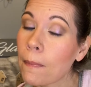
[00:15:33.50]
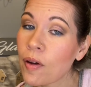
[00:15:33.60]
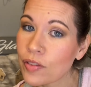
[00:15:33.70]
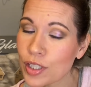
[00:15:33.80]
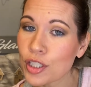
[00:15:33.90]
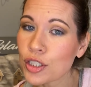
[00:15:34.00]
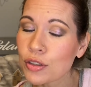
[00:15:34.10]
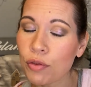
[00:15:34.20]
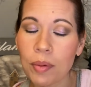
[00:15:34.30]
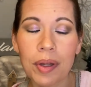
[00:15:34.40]
Physician's
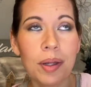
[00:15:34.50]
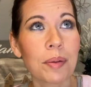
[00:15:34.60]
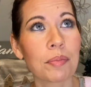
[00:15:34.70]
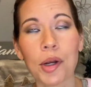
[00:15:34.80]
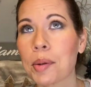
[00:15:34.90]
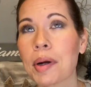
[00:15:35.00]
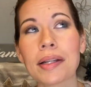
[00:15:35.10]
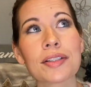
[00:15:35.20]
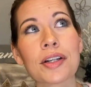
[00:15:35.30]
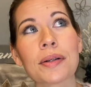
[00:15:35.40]
Formula Butter
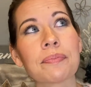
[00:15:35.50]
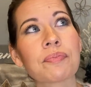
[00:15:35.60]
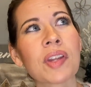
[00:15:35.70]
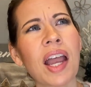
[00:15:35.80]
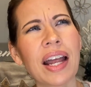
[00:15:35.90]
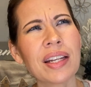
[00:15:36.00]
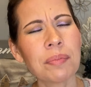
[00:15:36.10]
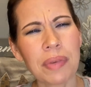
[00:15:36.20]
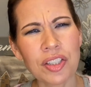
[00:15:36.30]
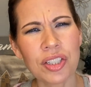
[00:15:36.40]
Bronzer. I didn't
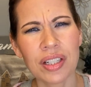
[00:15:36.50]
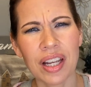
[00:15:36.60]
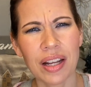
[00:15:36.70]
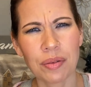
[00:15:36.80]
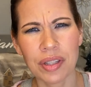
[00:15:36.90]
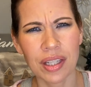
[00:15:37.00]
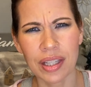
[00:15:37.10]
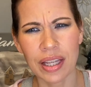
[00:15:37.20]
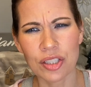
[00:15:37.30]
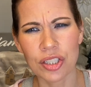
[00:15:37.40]
mention it, I don't think,
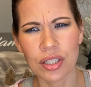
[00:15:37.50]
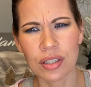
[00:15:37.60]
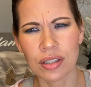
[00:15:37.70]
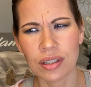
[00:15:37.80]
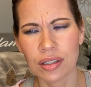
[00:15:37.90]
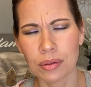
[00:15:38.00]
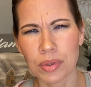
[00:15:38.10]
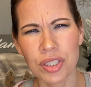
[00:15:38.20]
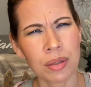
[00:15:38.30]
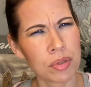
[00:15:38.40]
last year, which
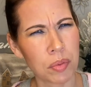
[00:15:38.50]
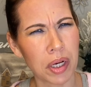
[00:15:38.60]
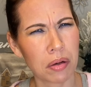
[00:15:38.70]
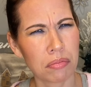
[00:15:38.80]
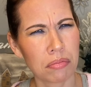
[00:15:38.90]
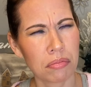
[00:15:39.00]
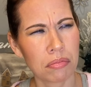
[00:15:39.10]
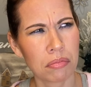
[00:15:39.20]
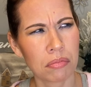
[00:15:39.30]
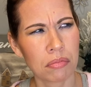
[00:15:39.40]
seems weird.
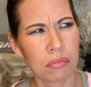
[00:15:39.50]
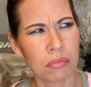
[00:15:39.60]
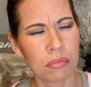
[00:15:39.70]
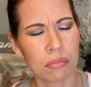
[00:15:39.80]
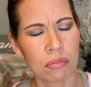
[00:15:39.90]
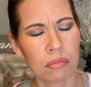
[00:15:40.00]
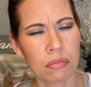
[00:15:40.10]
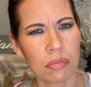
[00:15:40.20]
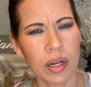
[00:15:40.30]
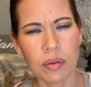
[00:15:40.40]

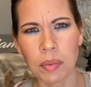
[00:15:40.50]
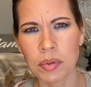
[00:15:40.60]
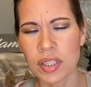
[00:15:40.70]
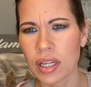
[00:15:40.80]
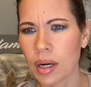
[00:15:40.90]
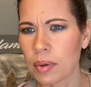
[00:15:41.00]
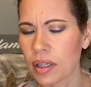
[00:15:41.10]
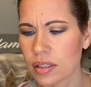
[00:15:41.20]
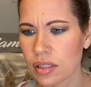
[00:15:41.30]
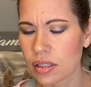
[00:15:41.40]
I don't remember seeing it on my
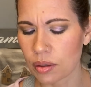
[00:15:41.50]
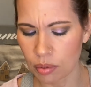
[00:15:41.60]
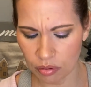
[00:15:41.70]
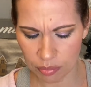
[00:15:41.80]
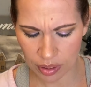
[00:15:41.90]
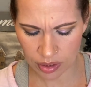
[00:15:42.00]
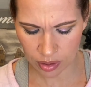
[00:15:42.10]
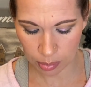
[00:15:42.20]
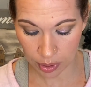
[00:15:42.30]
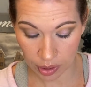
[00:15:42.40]
list because I would have marked it,
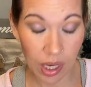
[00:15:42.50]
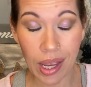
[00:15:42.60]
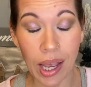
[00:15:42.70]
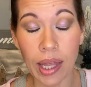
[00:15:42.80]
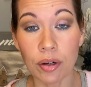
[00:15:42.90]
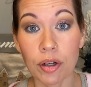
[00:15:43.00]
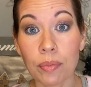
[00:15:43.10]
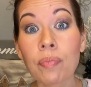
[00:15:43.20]
but I don't know.